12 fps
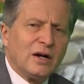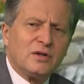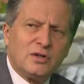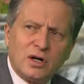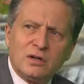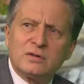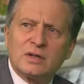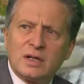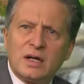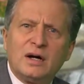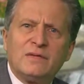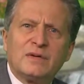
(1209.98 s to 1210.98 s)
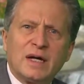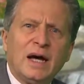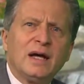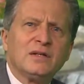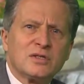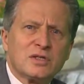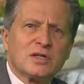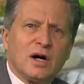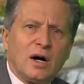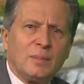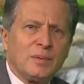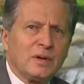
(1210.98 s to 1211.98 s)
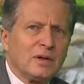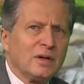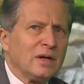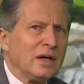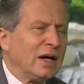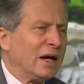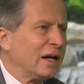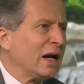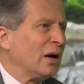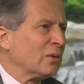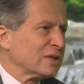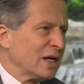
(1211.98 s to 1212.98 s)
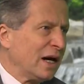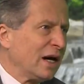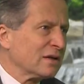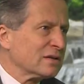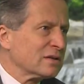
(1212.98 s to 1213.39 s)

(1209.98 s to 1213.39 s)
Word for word: Adult love can stop, and ours has.